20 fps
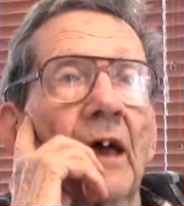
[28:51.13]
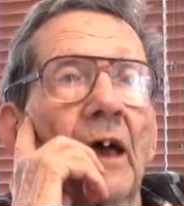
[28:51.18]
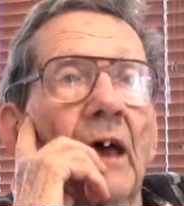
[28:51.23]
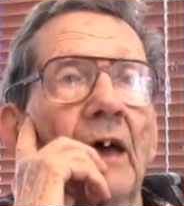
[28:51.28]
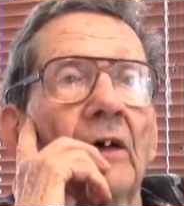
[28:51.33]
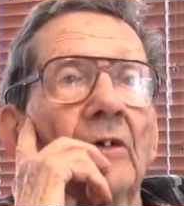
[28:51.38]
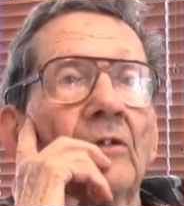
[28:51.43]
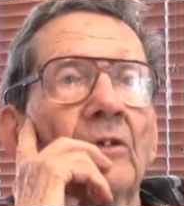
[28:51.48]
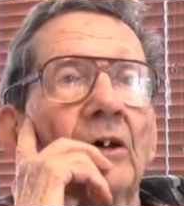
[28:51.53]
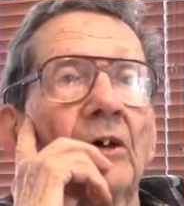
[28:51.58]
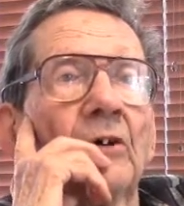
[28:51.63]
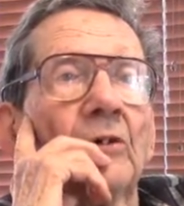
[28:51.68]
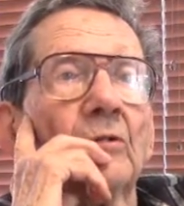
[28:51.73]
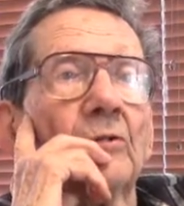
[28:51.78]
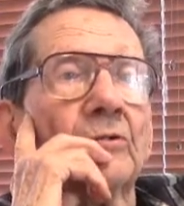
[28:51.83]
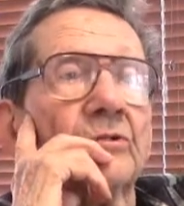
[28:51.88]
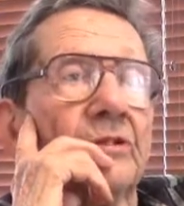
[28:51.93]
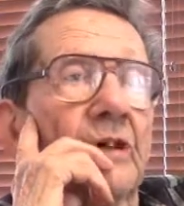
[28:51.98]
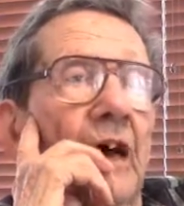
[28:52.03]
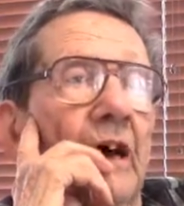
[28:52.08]
And they
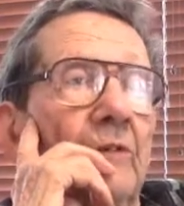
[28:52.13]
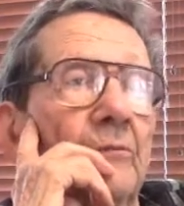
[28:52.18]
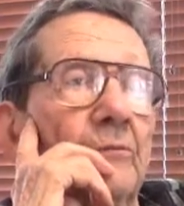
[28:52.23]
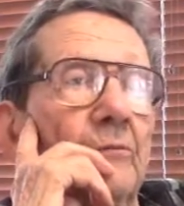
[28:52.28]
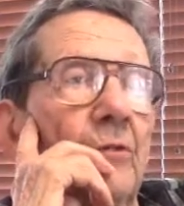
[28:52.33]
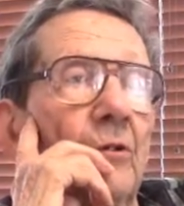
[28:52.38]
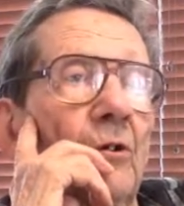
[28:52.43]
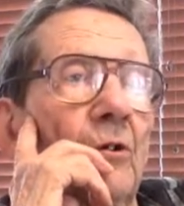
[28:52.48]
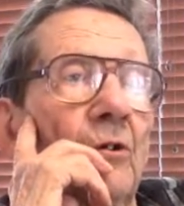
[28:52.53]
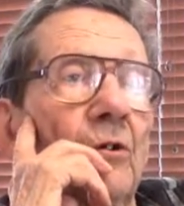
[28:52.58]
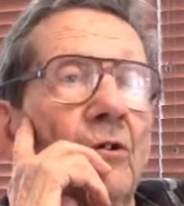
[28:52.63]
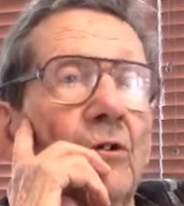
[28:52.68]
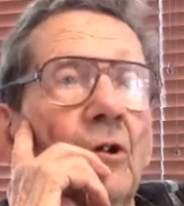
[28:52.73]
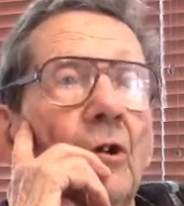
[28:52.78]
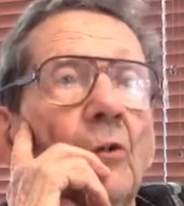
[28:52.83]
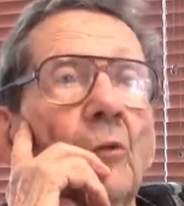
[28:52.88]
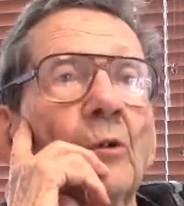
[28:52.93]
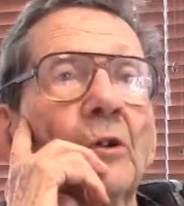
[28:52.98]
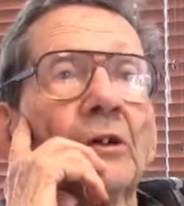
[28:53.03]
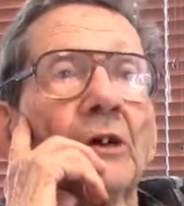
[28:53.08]
use that for the
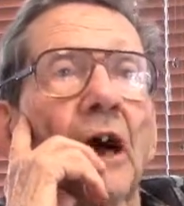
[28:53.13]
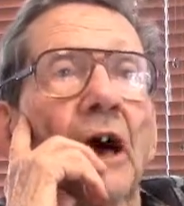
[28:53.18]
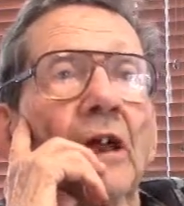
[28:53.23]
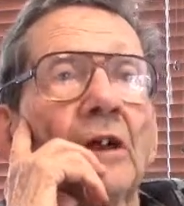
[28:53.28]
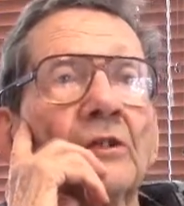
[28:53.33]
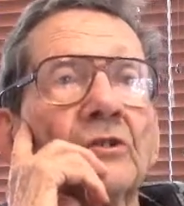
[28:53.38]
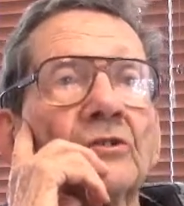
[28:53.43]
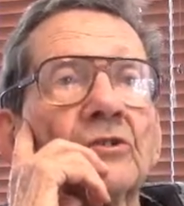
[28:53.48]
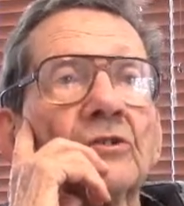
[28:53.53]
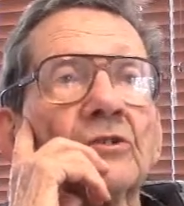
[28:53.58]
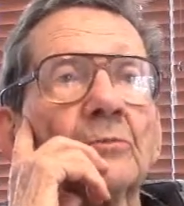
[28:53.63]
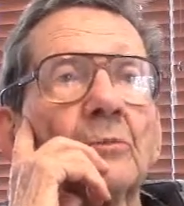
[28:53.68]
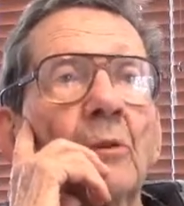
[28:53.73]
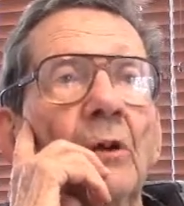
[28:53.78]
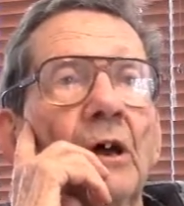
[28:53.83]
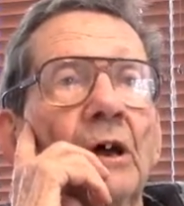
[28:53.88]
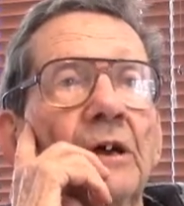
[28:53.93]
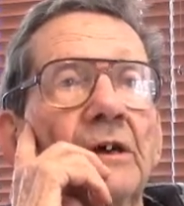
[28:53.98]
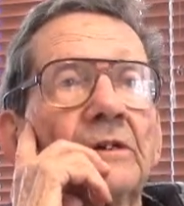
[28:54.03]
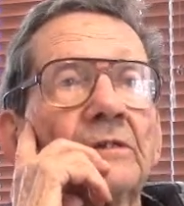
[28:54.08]
reconnaissance
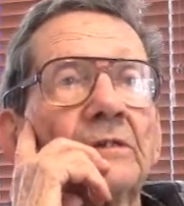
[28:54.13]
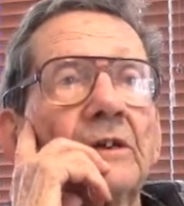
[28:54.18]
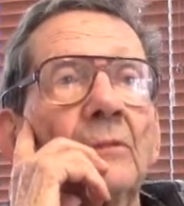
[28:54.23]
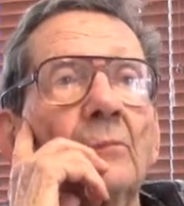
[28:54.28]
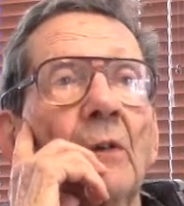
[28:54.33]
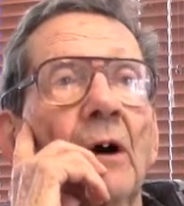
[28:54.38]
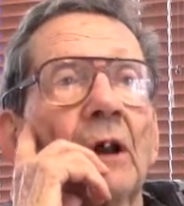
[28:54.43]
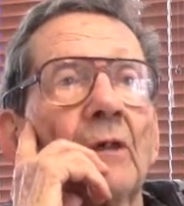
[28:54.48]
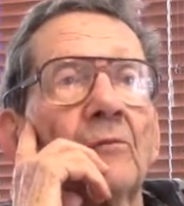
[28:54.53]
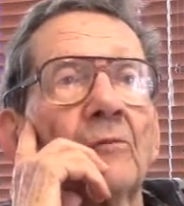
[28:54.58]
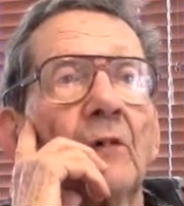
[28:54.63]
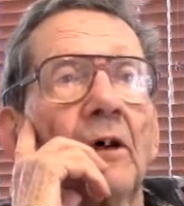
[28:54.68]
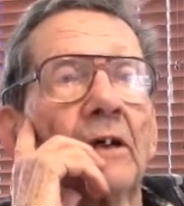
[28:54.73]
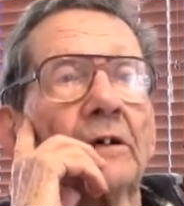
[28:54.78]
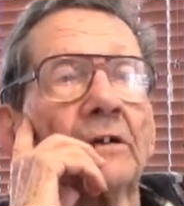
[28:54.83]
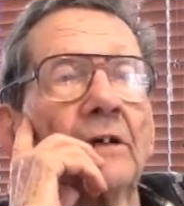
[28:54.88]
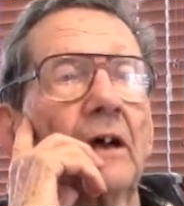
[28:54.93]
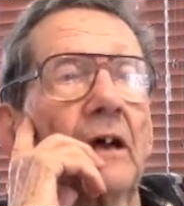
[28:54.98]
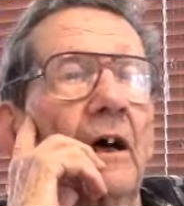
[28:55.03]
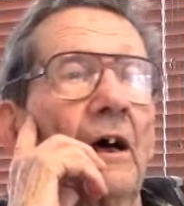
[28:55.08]
plane. Matter of
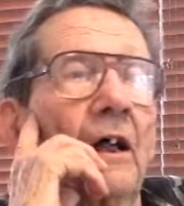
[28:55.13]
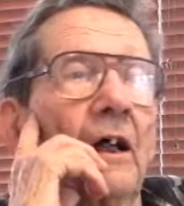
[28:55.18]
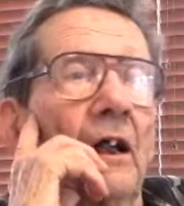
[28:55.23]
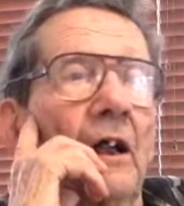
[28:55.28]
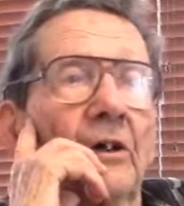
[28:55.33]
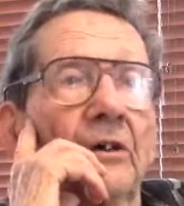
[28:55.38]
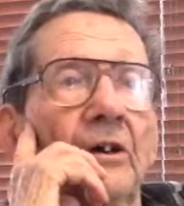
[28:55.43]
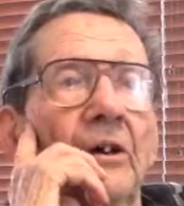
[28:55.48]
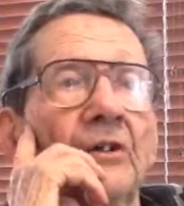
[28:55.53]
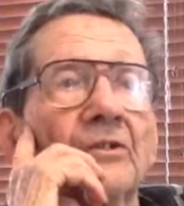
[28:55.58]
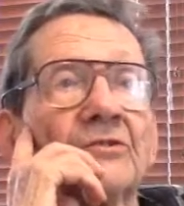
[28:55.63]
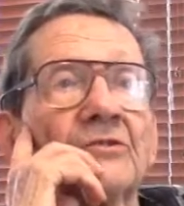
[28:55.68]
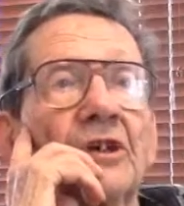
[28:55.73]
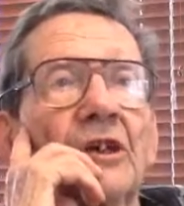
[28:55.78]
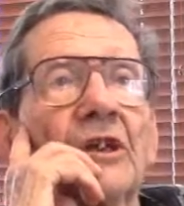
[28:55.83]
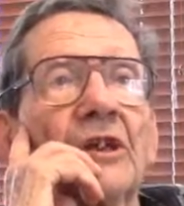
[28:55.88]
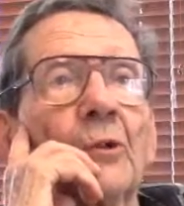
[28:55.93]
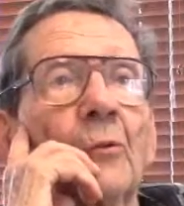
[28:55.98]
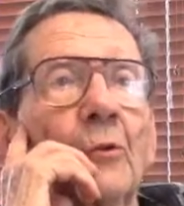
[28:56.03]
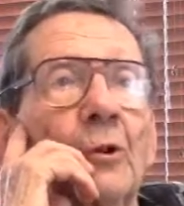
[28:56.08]
fact, like on
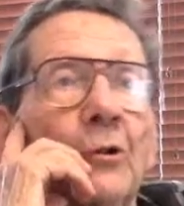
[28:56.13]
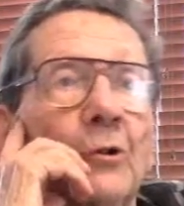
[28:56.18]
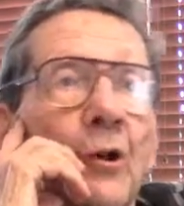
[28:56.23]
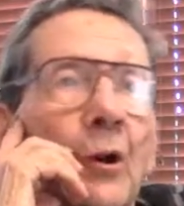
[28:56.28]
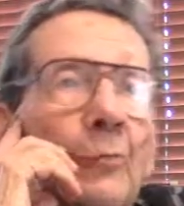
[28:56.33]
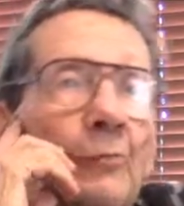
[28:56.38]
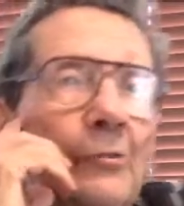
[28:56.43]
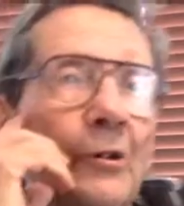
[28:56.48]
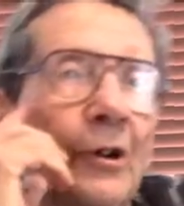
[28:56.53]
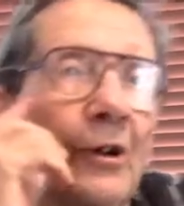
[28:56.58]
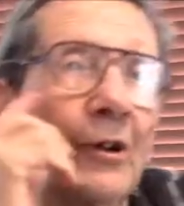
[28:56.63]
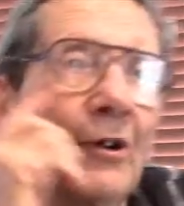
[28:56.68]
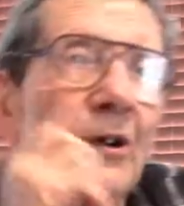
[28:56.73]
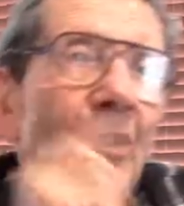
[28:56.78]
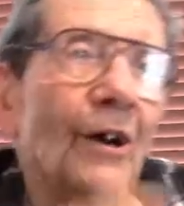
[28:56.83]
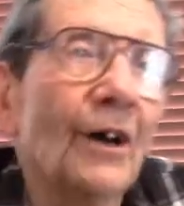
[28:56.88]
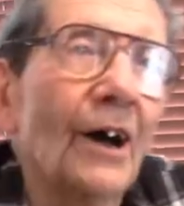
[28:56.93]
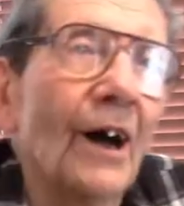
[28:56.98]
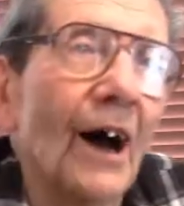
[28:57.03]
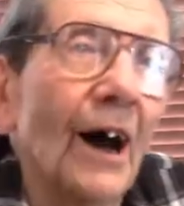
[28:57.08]
Sunday, we go up there,
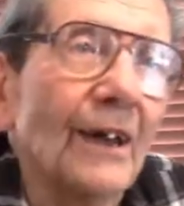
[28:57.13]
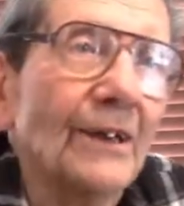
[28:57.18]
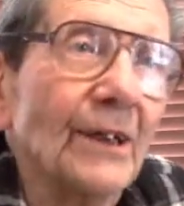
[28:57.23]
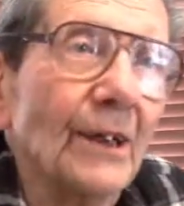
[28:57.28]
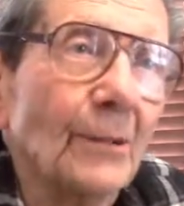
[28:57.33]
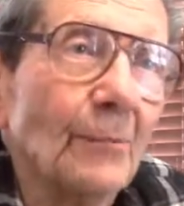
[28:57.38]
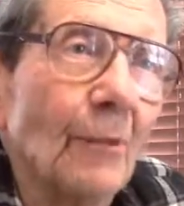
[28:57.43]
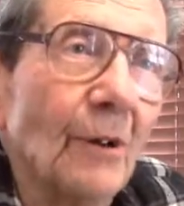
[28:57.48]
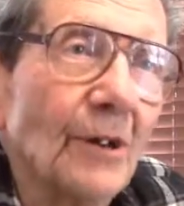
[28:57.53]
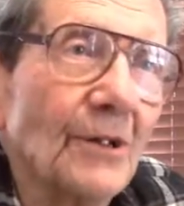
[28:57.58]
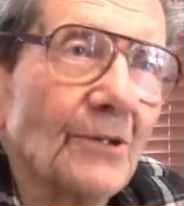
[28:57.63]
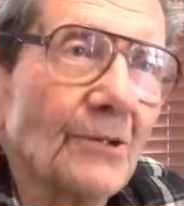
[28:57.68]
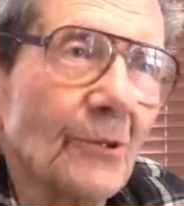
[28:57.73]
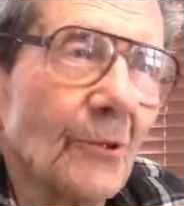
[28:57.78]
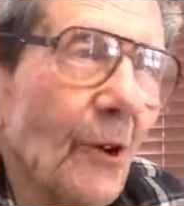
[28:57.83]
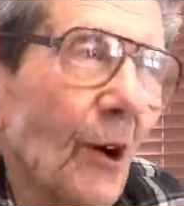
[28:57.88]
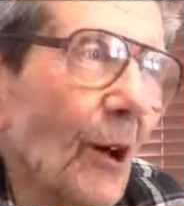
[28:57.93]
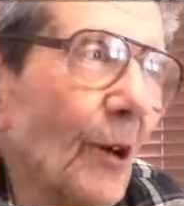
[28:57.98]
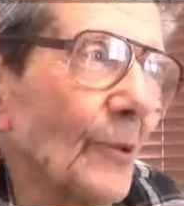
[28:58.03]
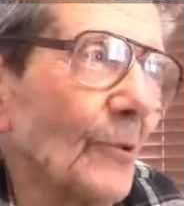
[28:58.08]
I take my
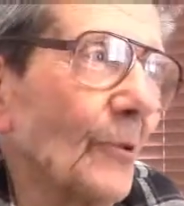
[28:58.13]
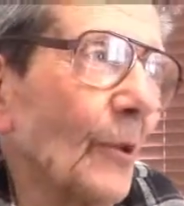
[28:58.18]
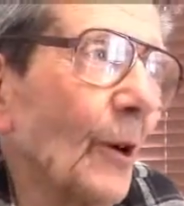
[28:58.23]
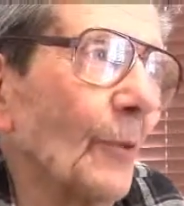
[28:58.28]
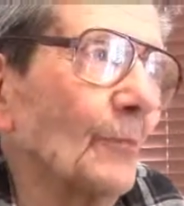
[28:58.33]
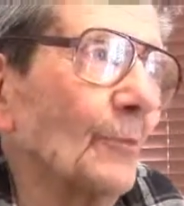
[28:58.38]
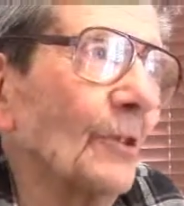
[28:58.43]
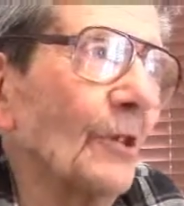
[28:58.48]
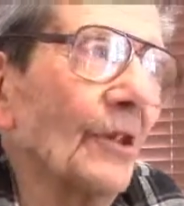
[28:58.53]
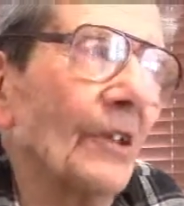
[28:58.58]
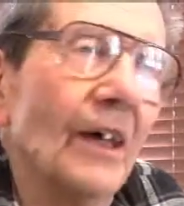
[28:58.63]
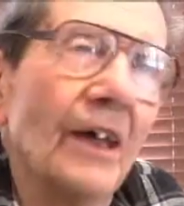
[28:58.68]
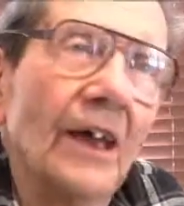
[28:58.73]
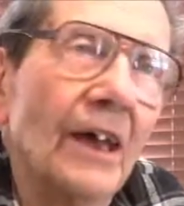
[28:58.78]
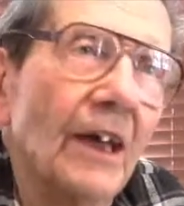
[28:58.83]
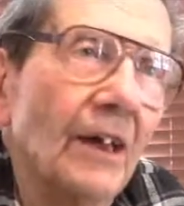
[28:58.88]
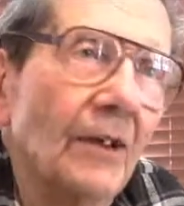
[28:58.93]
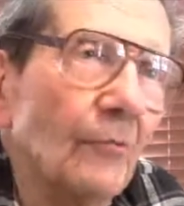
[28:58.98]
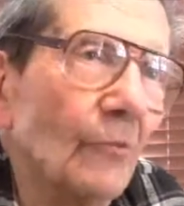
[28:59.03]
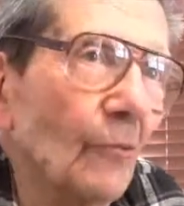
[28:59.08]
squad and go up there.
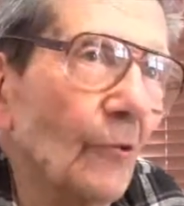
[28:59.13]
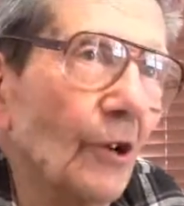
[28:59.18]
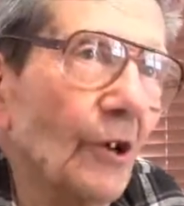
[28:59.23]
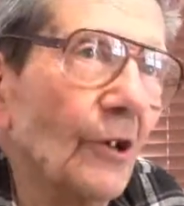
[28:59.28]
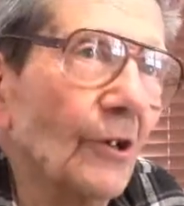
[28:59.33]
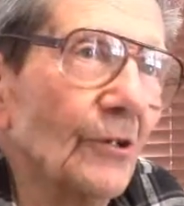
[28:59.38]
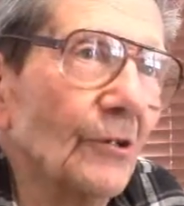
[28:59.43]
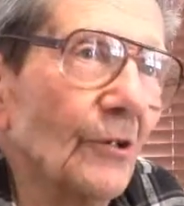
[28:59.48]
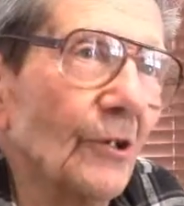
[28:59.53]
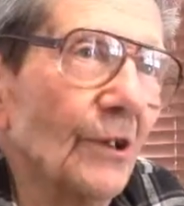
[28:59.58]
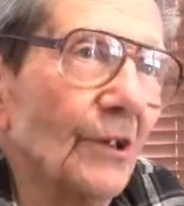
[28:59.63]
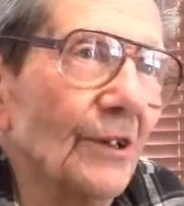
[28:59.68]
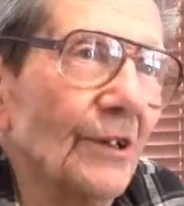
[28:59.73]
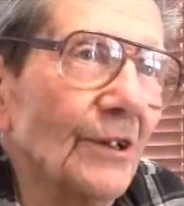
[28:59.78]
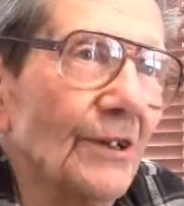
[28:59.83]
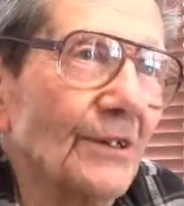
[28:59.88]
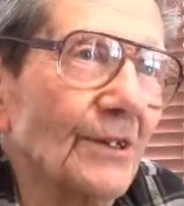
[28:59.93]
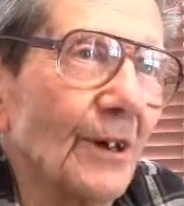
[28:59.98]
They ate real good, these